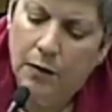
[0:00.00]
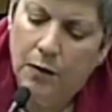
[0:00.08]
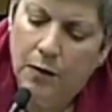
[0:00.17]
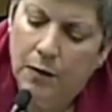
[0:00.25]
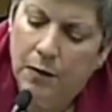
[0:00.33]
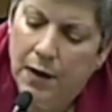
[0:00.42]

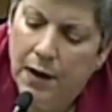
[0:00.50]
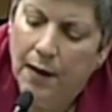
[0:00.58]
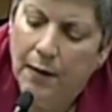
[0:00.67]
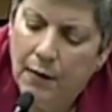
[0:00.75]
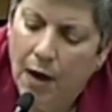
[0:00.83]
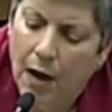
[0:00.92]
We have
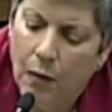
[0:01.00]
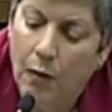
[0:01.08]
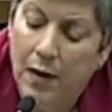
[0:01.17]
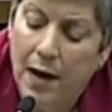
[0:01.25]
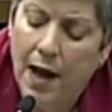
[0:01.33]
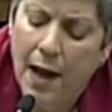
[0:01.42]
not. What
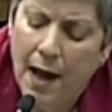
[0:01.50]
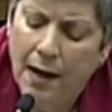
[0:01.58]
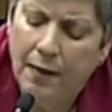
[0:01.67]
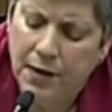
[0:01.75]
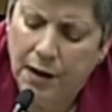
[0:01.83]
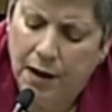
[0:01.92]
we
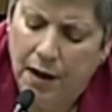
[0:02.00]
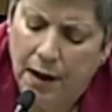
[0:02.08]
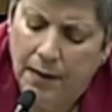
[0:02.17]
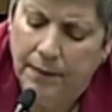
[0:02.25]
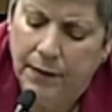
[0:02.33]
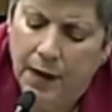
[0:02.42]
have done
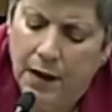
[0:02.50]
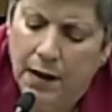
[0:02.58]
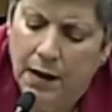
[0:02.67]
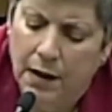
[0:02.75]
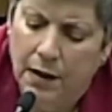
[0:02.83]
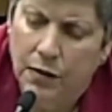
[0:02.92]

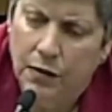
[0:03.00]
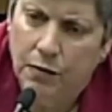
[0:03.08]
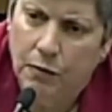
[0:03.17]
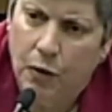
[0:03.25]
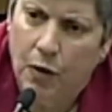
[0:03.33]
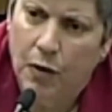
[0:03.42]
is
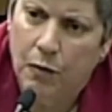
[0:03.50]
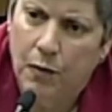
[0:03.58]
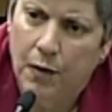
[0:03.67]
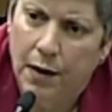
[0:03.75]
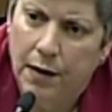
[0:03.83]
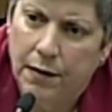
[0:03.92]
work
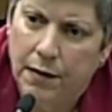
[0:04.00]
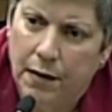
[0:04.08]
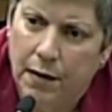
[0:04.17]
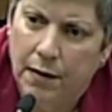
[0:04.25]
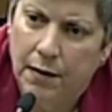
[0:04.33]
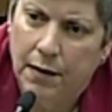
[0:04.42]
with
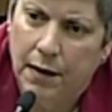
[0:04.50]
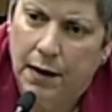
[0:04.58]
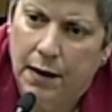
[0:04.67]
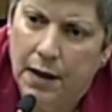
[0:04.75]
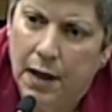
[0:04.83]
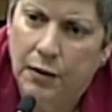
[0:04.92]
their
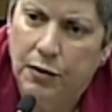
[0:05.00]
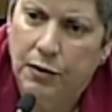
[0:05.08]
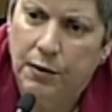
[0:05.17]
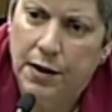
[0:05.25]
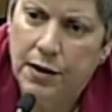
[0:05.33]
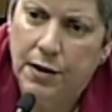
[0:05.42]

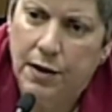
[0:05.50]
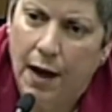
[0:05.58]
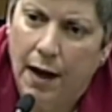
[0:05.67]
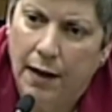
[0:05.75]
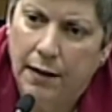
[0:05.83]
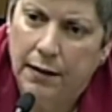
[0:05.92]
countries
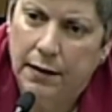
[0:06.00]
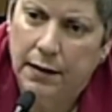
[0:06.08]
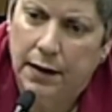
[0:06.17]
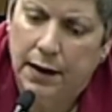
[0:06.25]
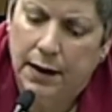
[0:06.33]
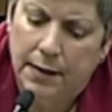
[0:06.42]
that
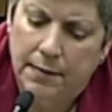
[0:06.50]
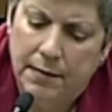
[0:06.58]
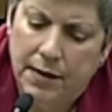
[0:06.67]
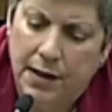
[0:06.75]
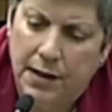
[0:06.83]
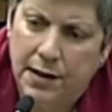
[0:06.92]

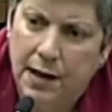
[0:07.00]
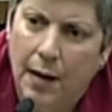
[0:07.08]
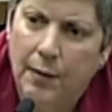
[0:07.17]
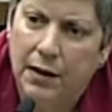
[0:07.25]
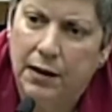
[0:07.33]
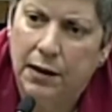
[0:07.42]

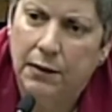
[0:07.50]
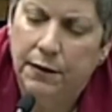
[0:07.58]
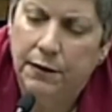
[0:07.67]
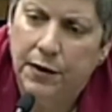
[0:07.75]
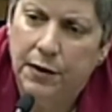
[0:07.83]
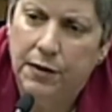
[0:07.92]
systemically
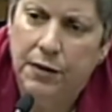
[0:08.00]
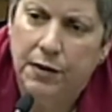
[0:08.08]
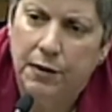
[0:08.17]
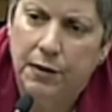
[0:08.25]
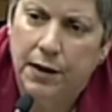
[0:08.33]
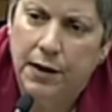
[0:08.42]
refuse
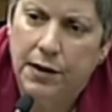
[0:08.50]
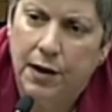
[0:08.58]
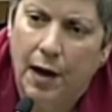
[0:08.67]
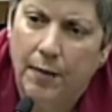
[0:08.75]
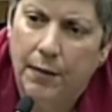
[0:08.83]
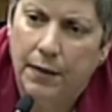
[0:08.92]
to
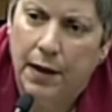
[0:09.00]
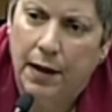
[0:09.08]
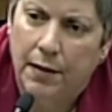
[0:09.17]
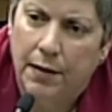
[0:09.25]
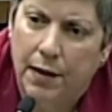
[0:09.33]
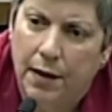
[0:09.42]
accept
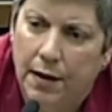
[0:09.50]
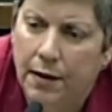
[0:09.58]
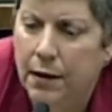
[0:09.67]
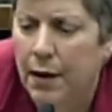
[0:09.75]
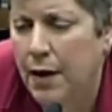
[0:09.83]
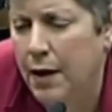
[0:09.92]
their
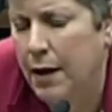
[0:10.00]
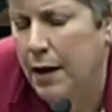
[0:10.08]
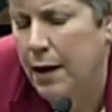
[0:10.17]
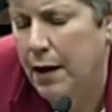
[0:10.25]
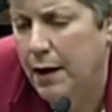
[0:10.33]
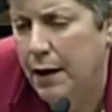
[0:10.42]

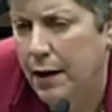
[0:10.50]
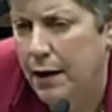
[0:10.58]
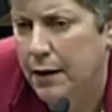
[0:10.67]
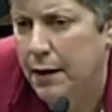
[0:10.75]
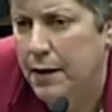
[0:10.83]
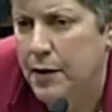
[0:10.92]

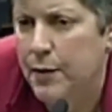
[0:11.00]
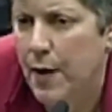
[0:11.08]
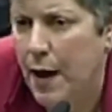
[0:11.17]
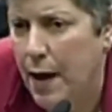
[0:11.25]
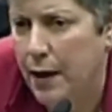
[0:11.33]
aliens back.